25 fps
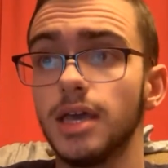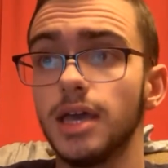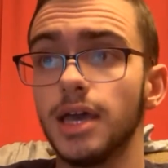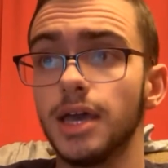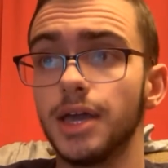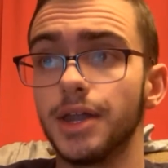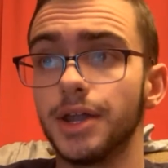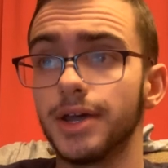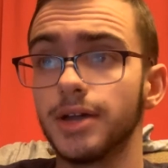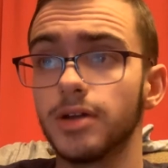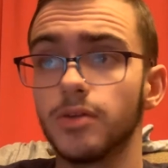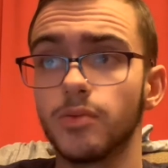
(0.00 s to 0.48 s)

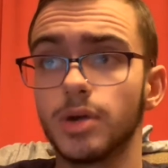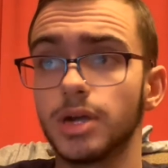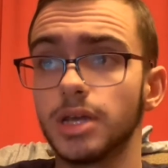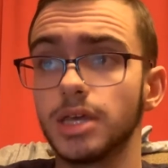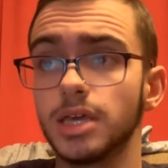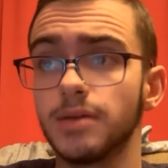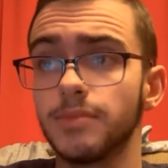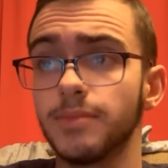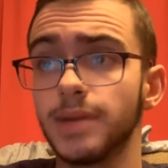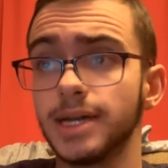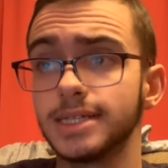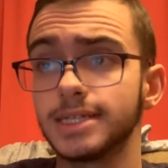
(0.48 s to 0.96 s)
And I don't want to
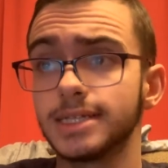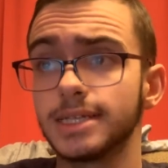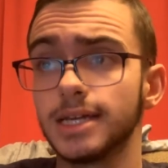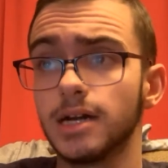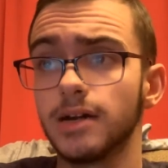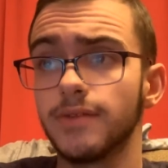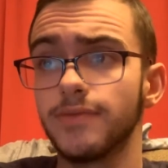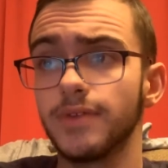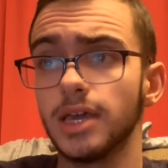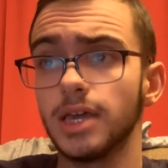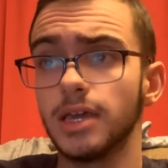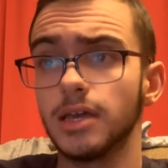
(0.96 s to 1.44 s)
get
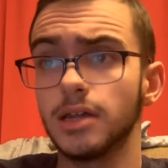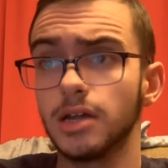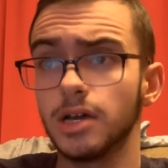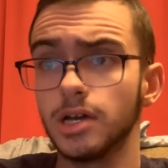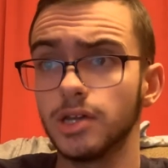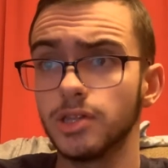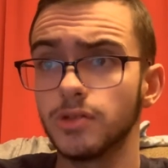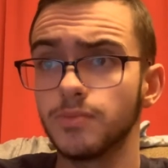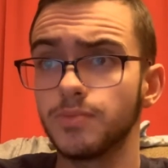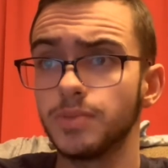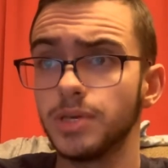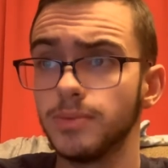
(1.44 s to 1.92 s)
myself and
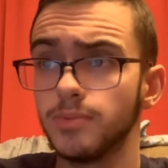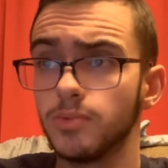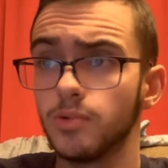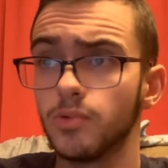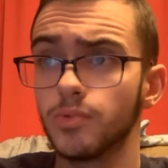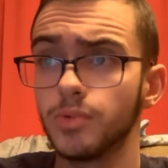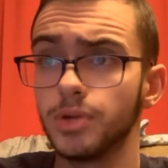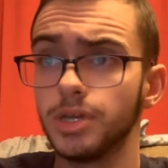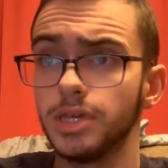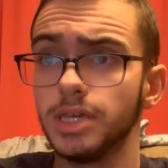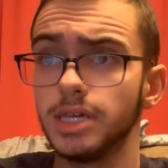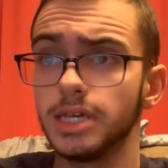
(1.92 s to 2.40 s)
other people
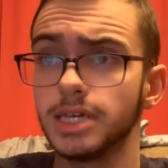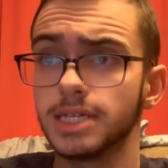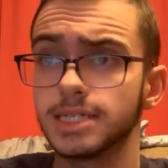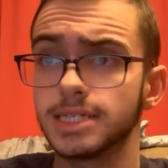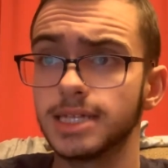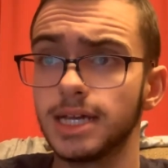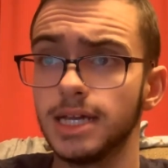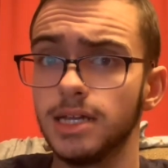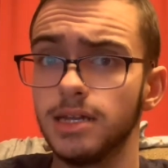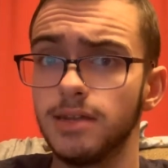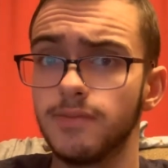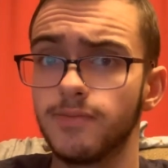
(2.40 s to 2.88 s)
really
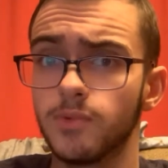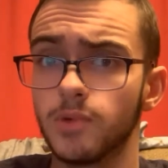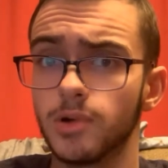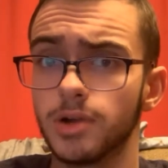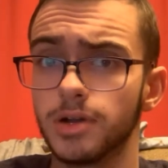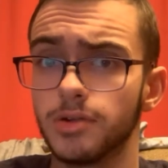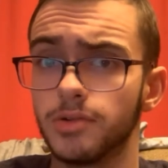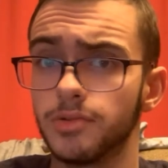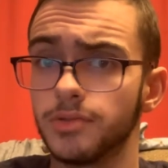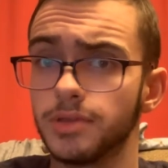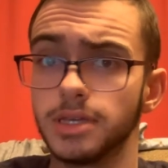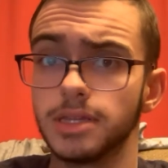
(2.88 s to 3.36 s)
excited for
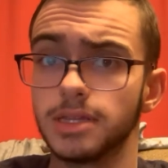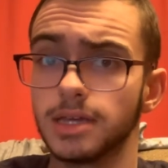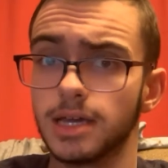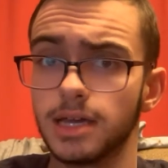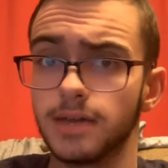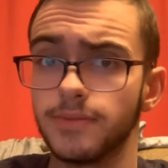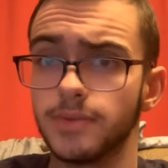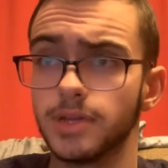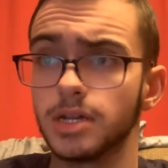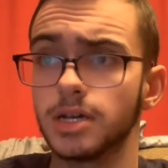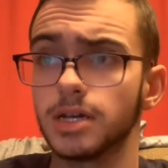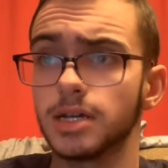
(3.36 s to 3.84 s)
it only to
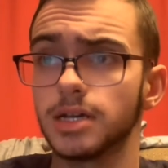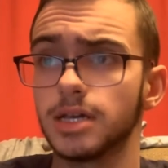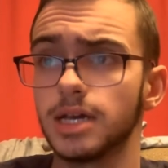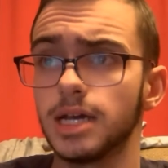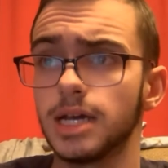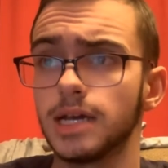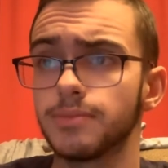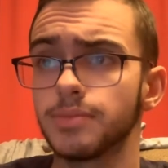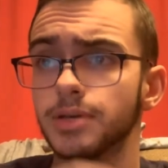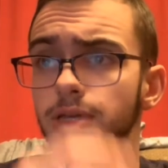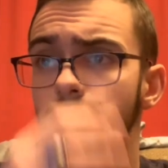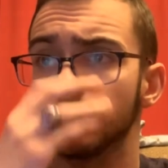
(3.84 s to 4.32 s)
have it not
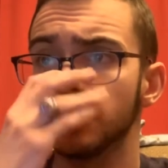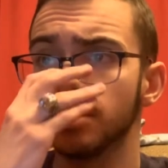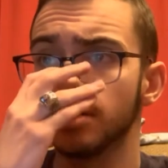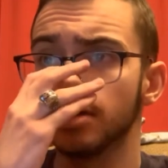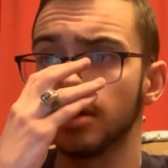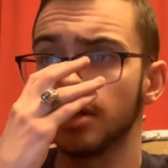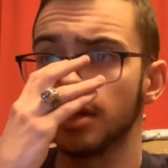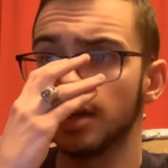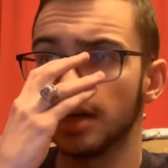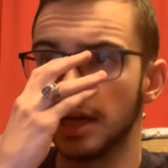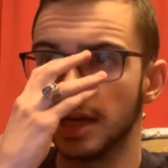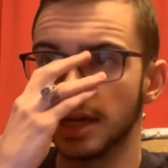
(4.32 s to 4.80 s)
happen.
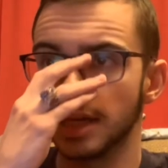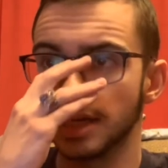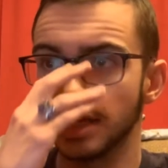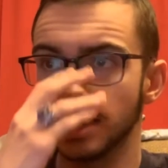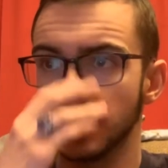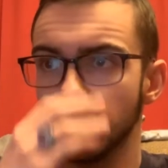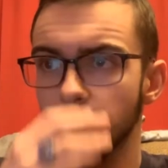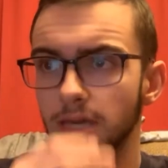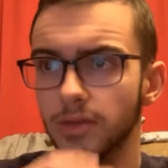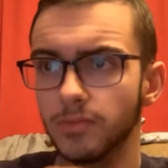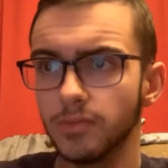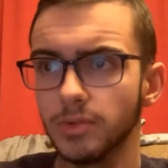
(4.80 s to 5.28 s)
I
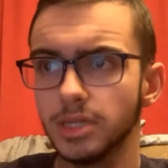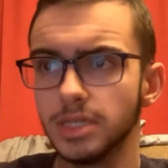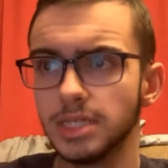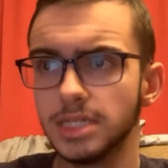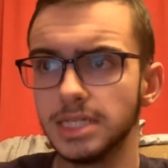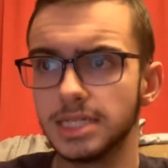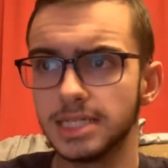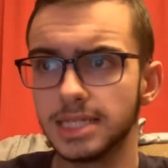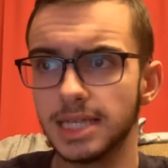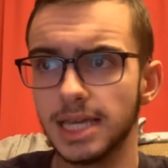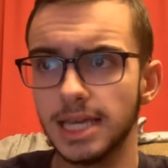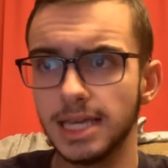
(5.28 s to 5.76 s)
can't really
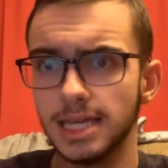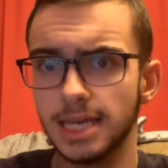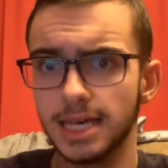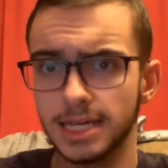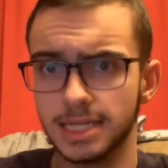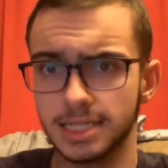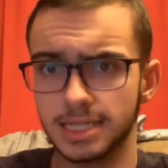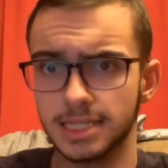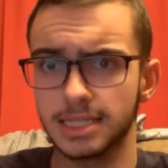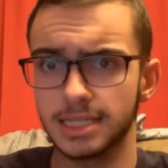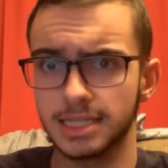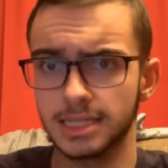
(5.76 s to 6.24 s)
say
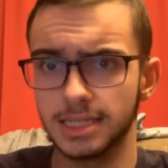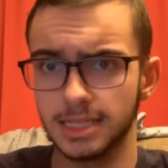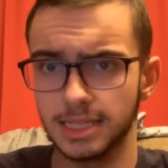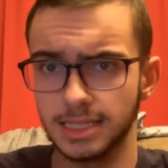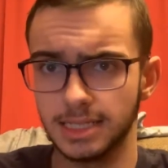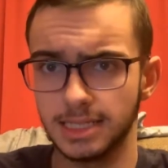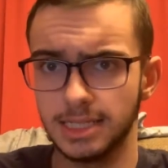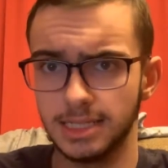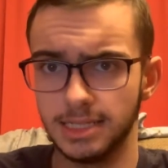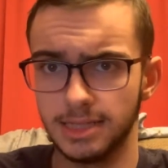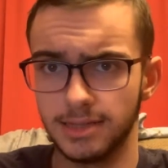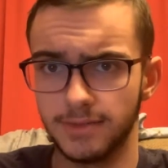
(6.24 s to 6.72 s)
yes until I
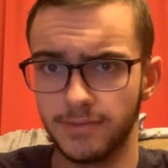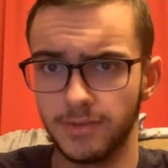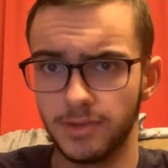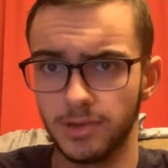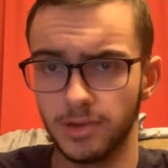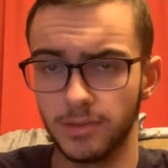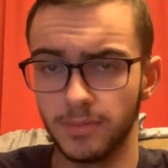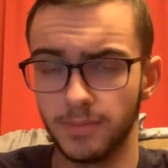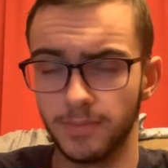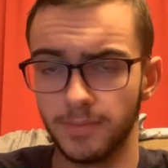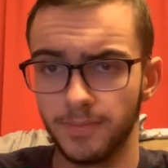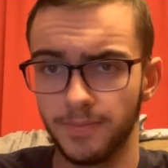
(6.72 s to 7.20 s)
see the
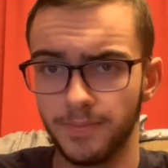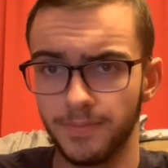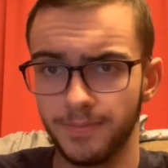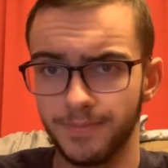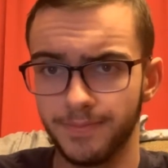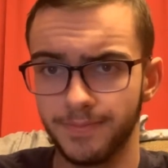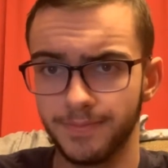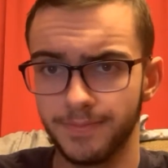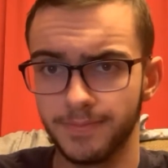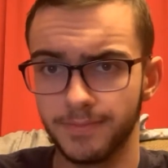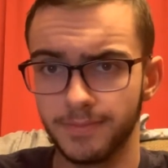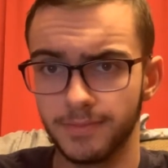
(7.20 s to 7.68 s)
film,
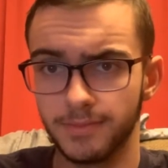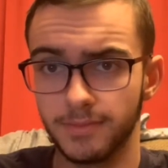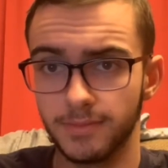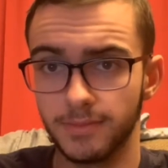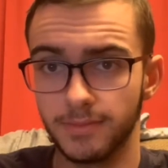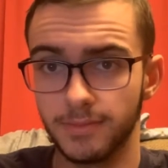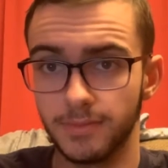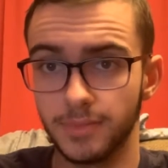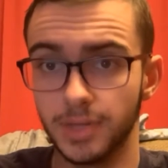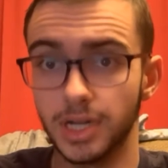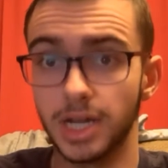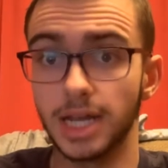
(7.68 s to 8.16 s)

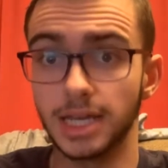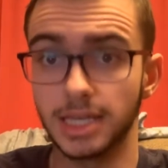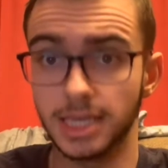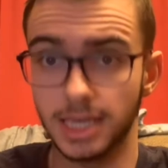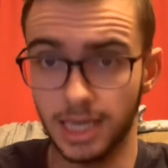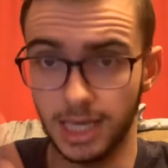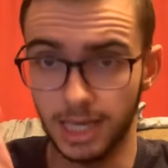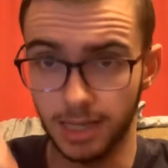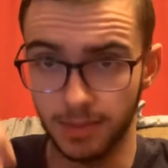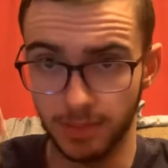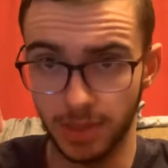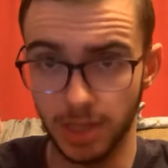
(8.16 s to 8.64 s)
but I
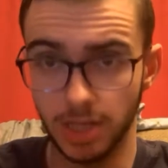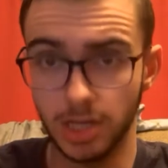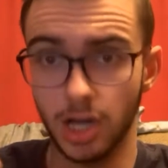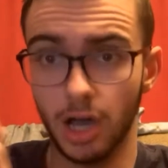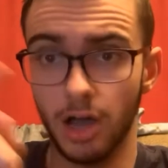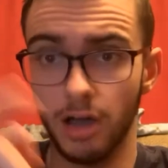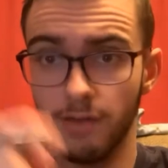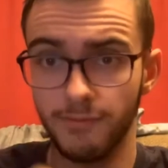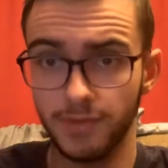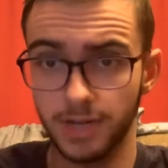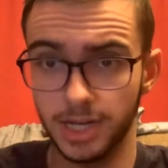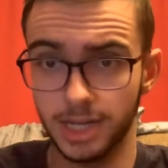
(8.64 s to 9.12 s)
can be
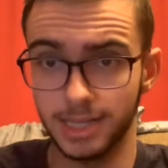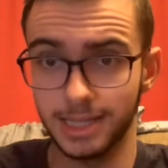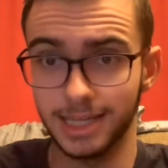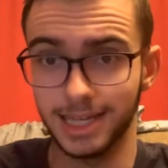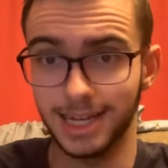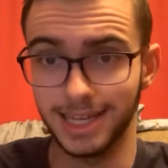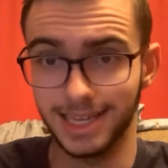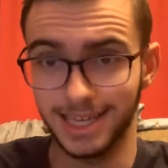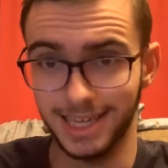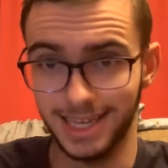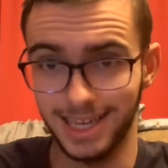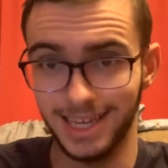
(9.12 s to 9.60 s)
confident that
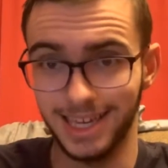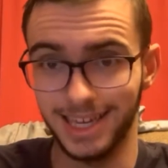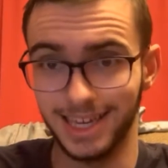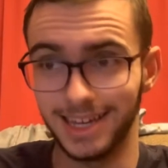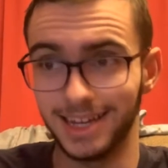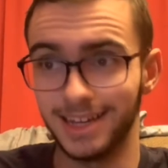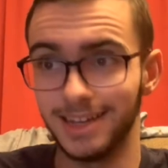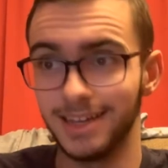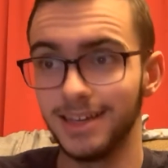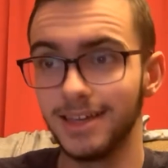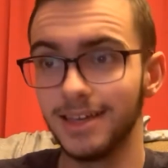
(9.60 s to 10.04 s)
it can.